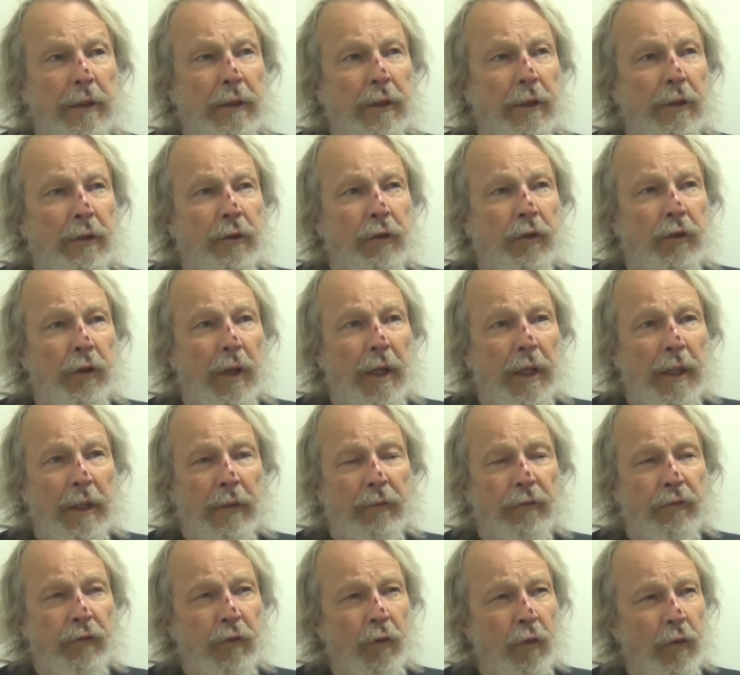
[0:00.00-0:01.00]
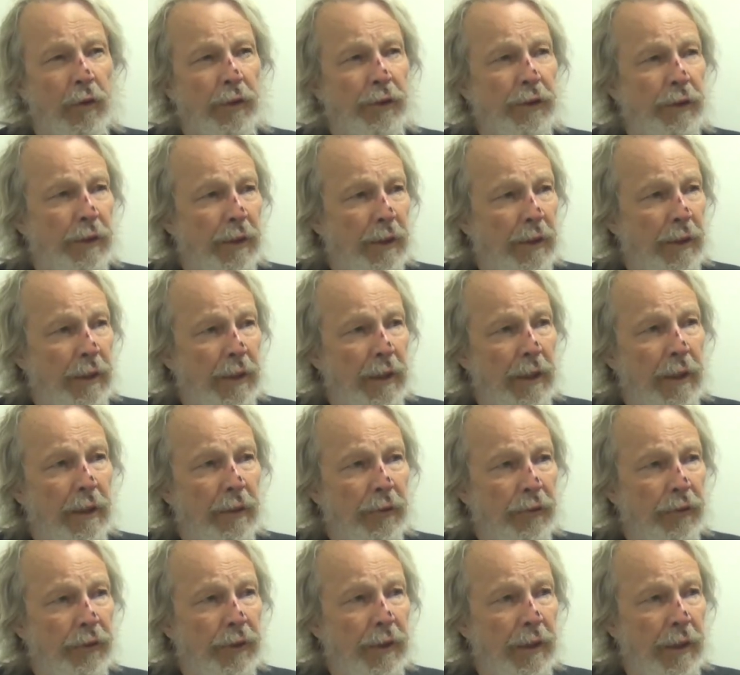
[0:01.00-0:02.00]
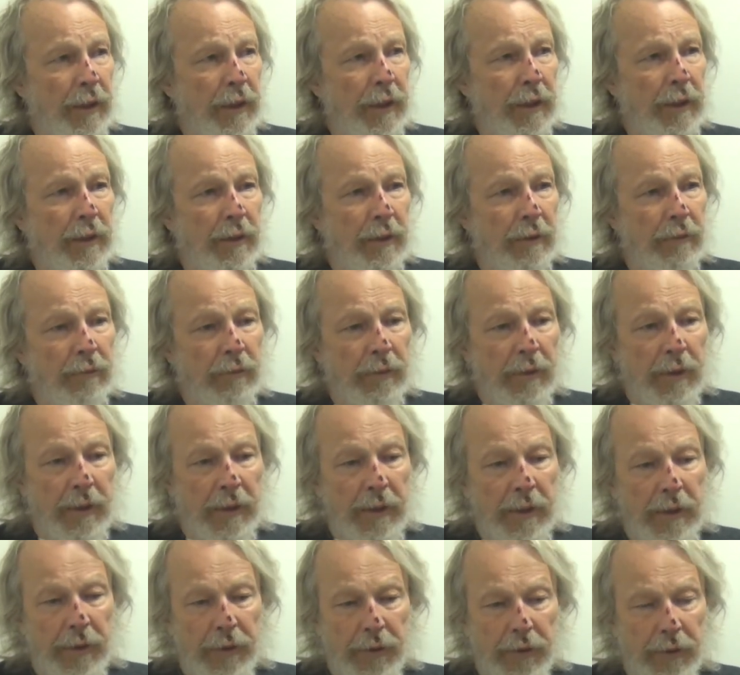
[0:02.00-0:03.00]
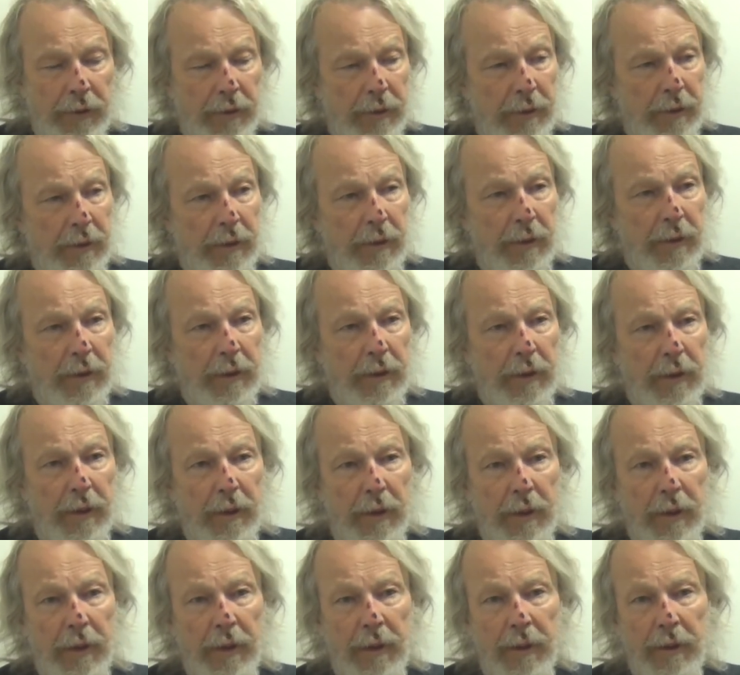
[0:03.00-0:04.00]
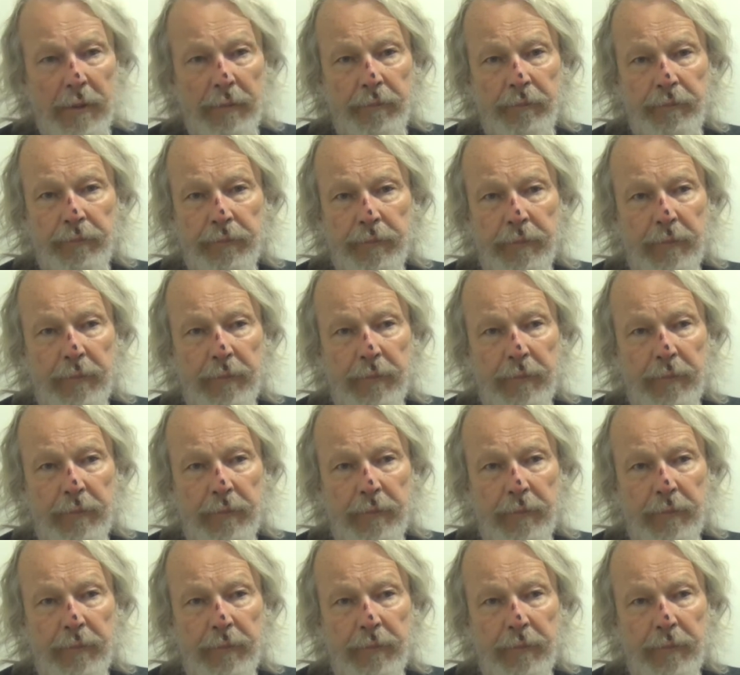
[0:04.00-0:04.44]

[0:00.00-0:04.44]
to try to force the DOC to release um,